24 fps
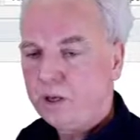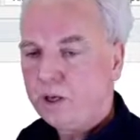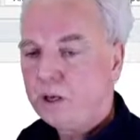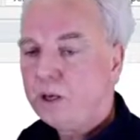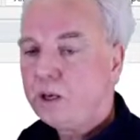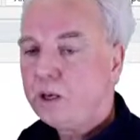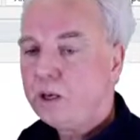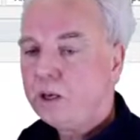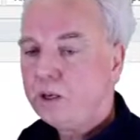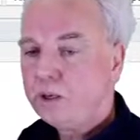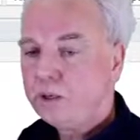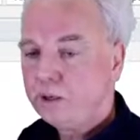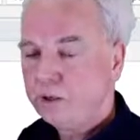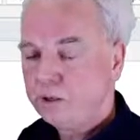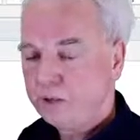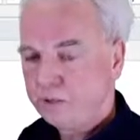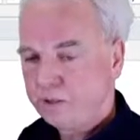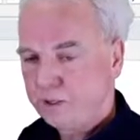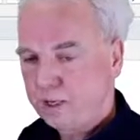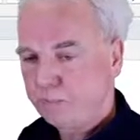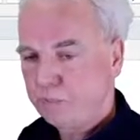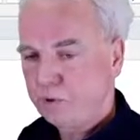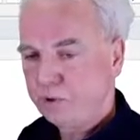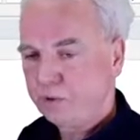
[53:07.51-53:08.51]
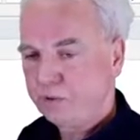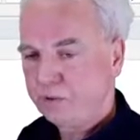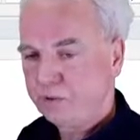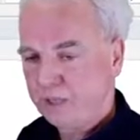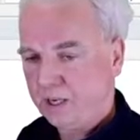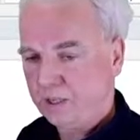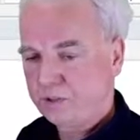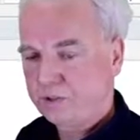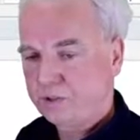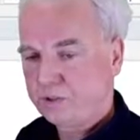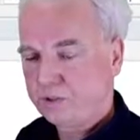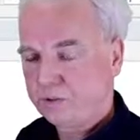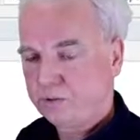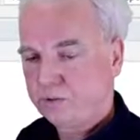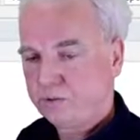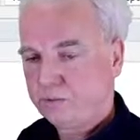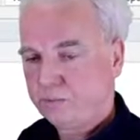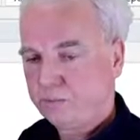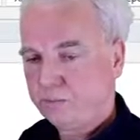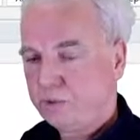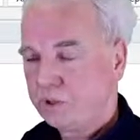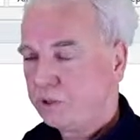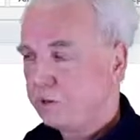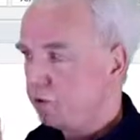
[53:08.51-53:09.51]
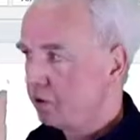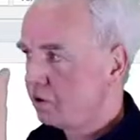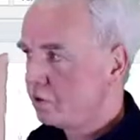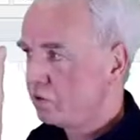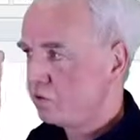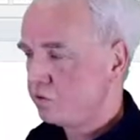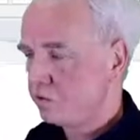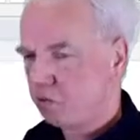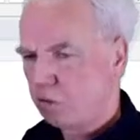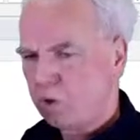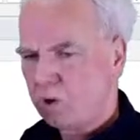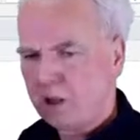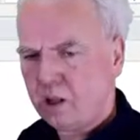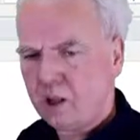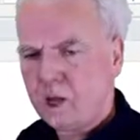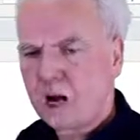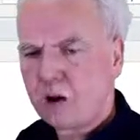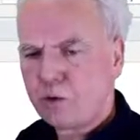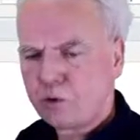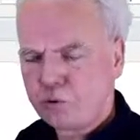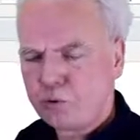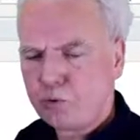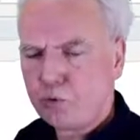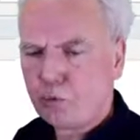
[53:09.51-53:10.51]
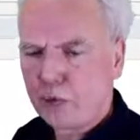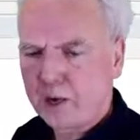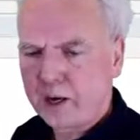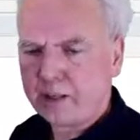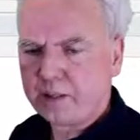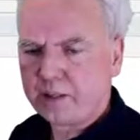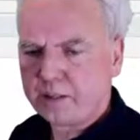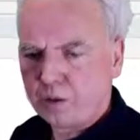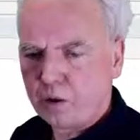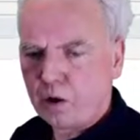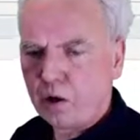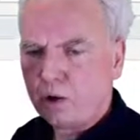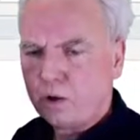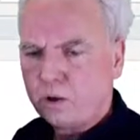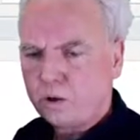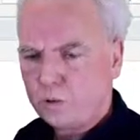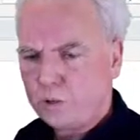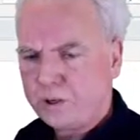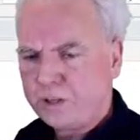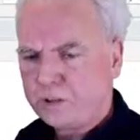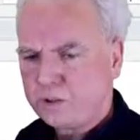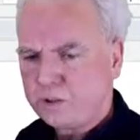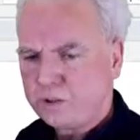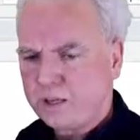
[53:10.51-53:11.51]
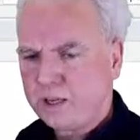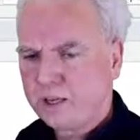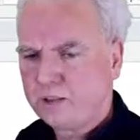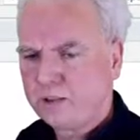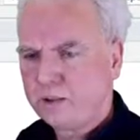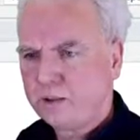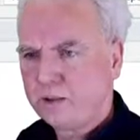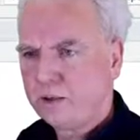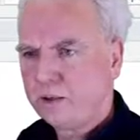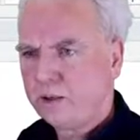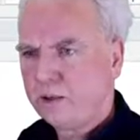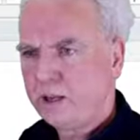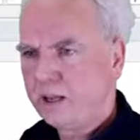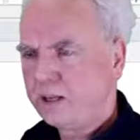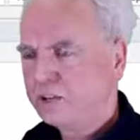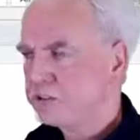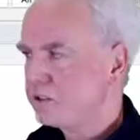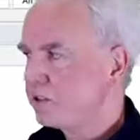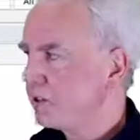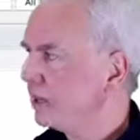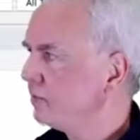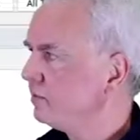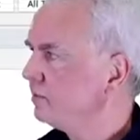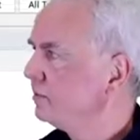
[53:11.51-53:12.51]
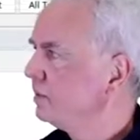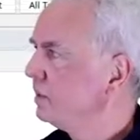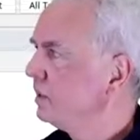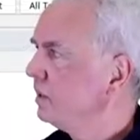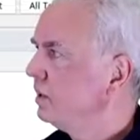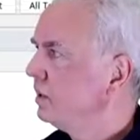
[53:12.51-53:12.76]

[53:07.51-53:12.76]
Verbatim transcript: in a tabular test because, well, how do you write greater than, less than?